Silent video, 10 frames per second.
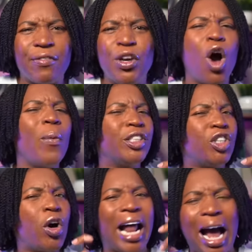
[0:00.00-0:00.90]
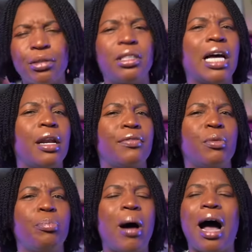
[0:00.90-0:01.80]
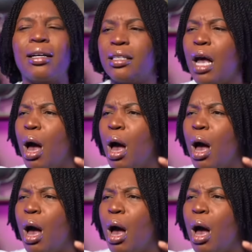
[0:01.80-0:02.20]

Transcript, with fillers: he always thought outside of the box,